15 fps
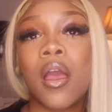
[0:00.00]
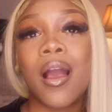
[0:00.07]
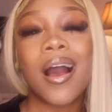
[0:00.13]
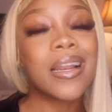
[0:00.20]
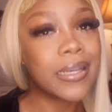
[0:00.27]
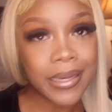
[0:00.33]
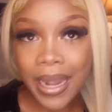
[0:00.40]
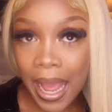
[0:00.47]

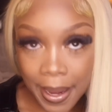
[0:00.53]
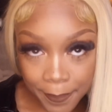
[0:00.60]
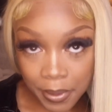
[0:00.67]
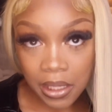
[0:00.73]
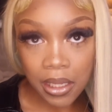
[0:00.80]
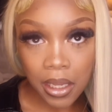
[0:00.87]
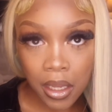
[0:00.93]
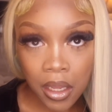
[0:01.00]

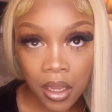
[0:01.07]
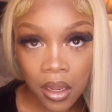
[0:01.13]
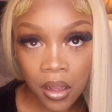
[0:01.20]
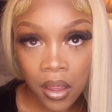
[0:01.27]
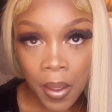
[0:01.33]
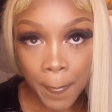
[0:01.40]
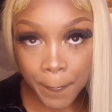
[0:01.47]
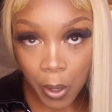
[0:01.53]
undeniably.
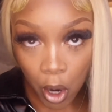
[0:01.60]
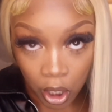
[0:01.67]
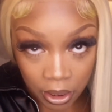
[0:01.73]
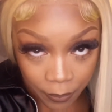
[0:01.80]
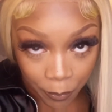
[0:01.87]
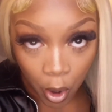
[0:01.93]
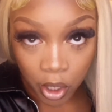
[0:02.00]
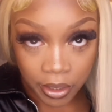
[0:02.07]

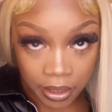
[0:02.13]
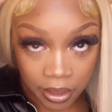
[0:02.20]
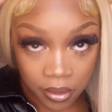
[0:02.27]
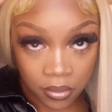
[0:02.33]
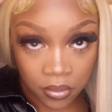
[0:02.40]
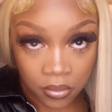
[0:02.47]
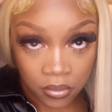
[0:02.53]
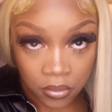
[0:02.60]
Parted.